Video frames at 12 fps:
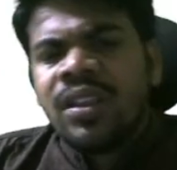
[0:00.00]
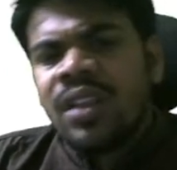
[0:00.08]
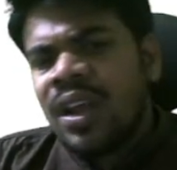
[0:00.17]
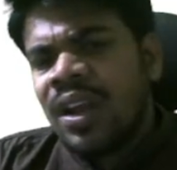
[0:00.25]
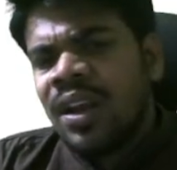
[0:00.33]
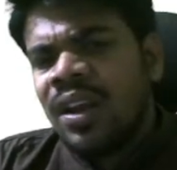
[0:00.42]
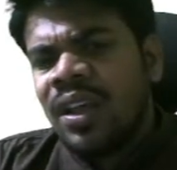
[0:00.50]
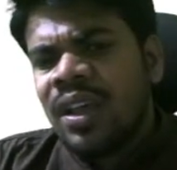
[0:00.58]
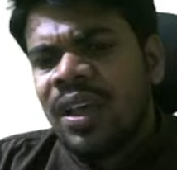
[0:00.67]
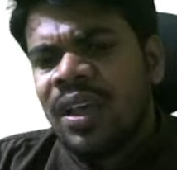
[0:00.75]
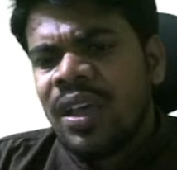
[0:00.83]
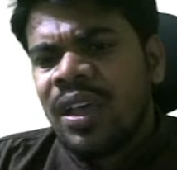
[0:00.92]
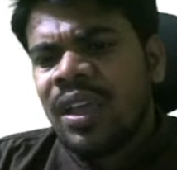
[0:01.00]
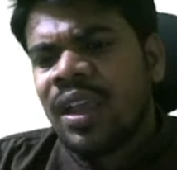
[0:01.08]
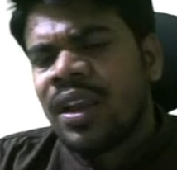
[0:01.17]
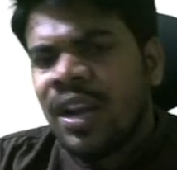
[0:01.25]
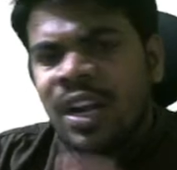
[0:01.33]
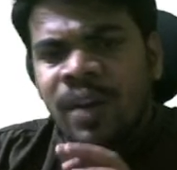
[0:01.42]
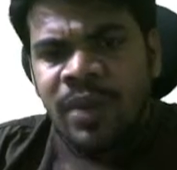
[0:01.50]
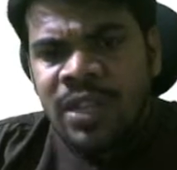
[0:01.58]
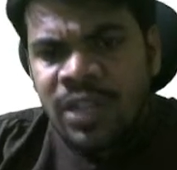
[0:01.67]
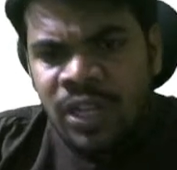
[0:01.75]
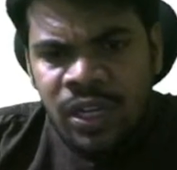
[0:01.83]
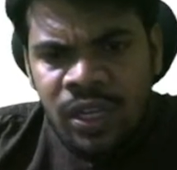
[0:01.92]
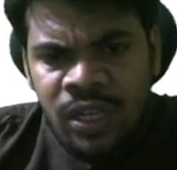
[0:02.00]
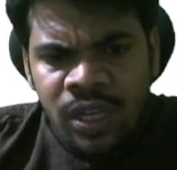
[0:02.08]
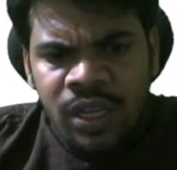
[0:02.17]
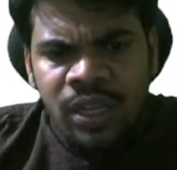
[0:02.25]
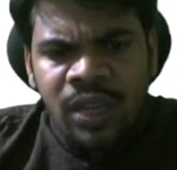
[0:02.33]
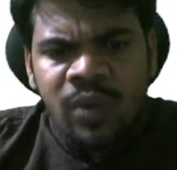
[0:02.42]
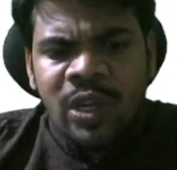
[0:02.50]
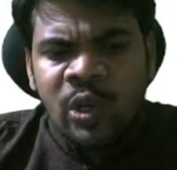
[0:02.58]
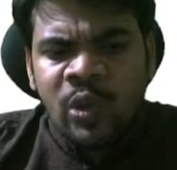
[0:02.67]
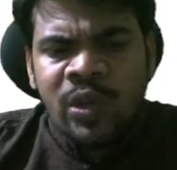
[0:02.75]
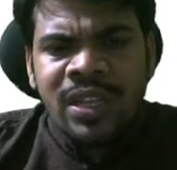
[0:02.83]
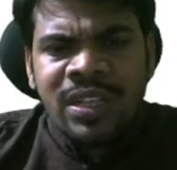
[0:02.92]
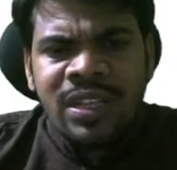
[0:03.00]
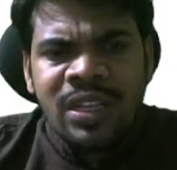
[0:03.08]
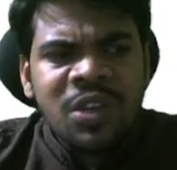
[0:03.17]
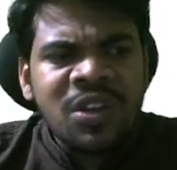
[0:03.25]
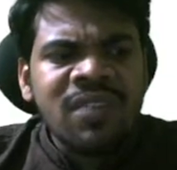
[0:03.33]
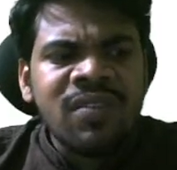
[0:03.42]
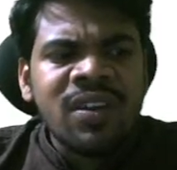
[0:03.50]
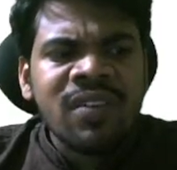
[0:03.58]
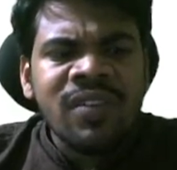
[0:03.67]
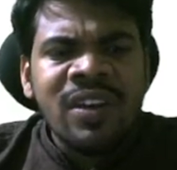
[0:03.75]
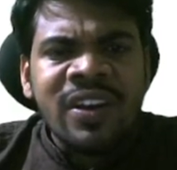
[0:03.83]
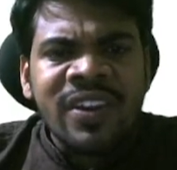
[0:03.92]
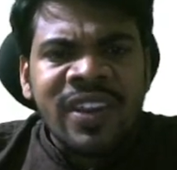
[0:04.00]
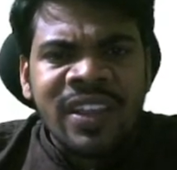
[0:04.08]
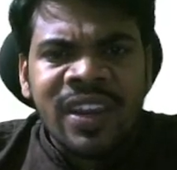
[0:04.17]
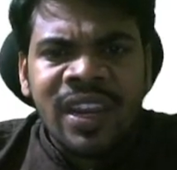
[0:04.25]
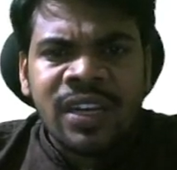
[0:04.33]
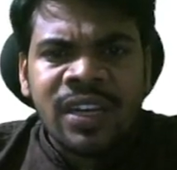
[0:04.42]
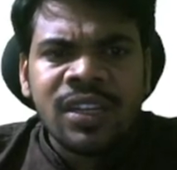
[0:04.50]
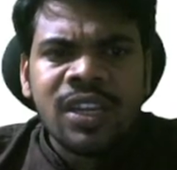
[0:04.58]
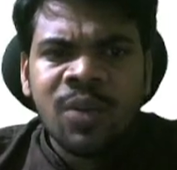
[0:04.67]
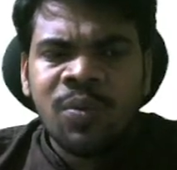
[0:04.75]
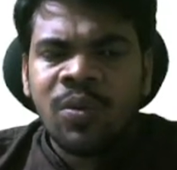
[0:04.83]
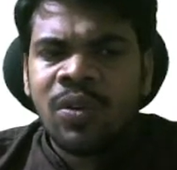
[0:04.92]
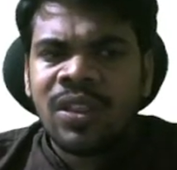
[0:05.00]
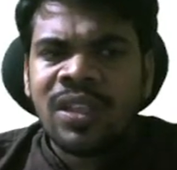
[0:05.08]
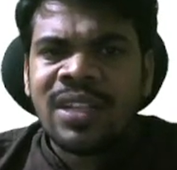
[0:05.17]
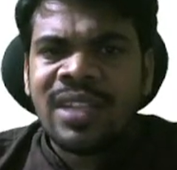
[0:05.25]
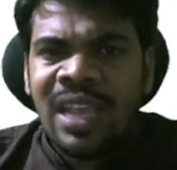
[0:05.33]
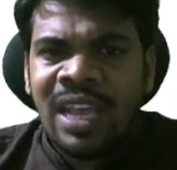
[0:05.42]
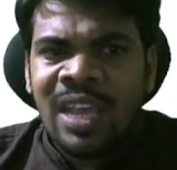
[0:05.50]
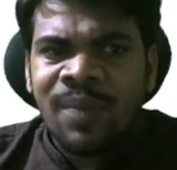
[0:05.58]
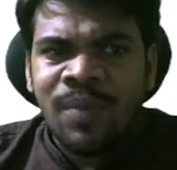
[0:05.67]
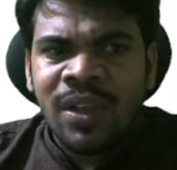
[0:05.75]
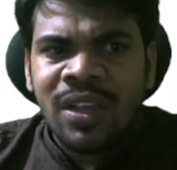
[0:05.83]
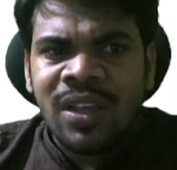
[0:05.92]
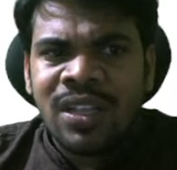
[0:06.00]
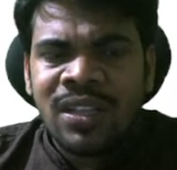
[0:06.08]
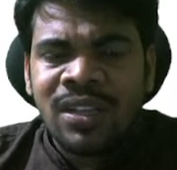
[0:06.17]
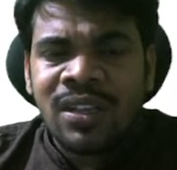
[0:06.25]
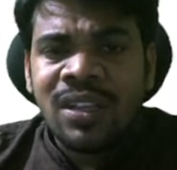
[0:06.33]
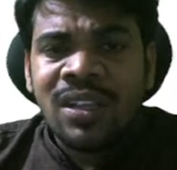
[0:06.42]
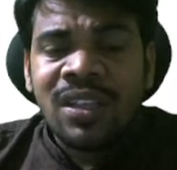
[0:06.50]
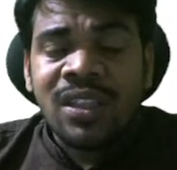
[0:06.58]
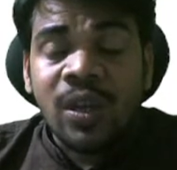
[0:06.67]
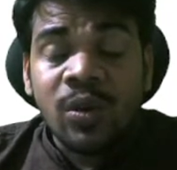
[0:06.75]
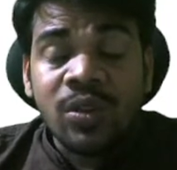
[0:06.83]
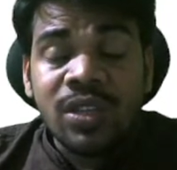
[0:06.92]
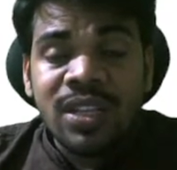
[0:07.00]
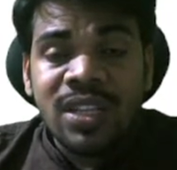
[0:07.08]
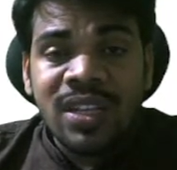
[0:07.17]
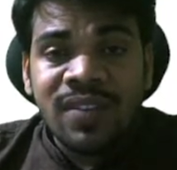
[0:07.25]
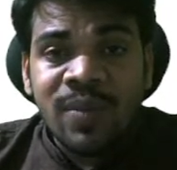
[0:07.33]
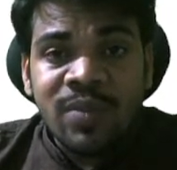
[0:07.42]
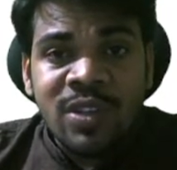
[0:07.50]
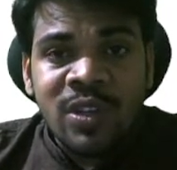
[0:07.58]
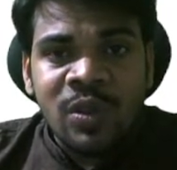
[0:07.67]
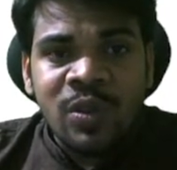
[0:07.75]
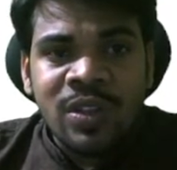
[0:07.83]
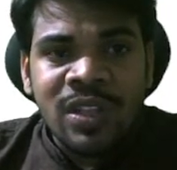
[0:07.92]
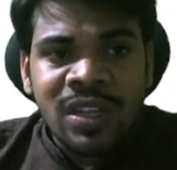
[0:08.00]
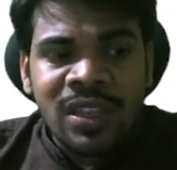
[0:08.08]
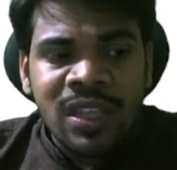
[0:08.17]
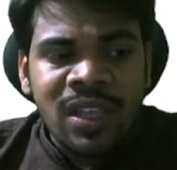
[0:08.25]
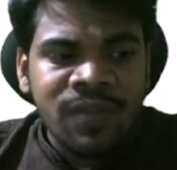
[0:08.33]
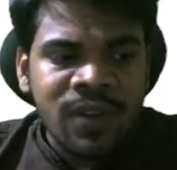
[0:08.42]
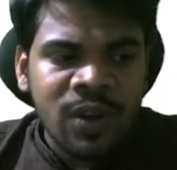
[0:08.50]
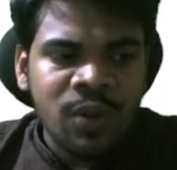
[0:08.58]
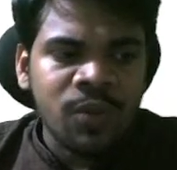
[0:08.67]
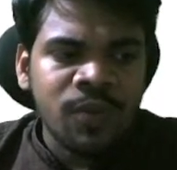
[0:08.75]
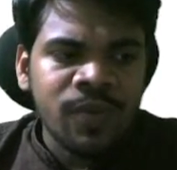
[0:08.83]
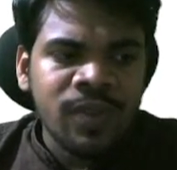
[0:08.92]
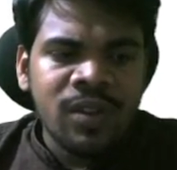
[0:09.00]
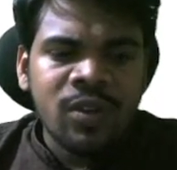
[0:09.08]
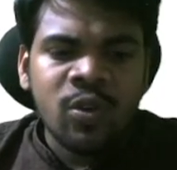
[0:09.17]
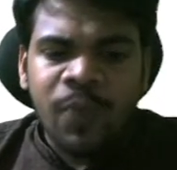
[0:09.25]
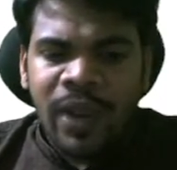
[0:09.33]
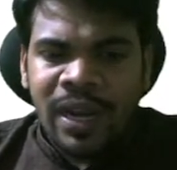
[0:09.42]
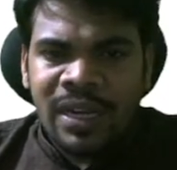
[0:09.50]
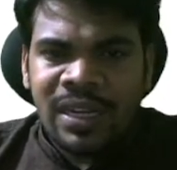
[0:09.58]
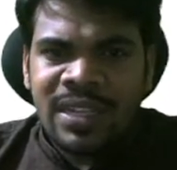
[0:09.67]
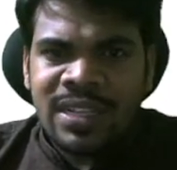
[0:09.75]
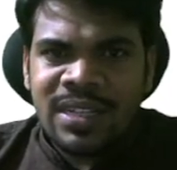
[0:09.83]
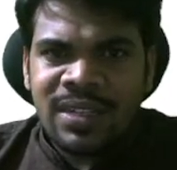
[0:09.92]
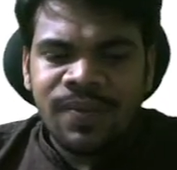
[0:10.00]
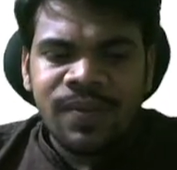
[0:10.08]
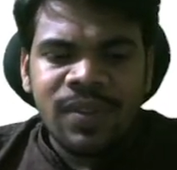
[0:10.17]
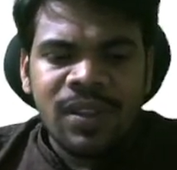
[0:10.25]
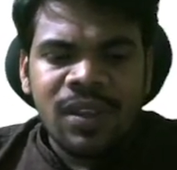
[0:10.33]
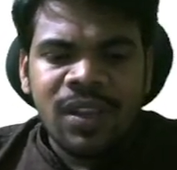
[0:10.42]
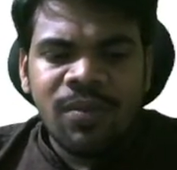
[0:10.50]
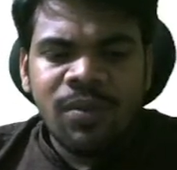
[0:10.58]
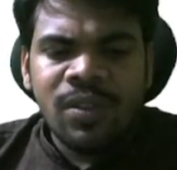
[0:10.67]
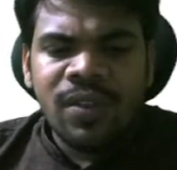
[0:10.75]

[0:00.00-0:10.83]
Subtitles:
And I can 100% give assurance you never feel regret about this app because Thousands of MCQs are there for you to practice. Come to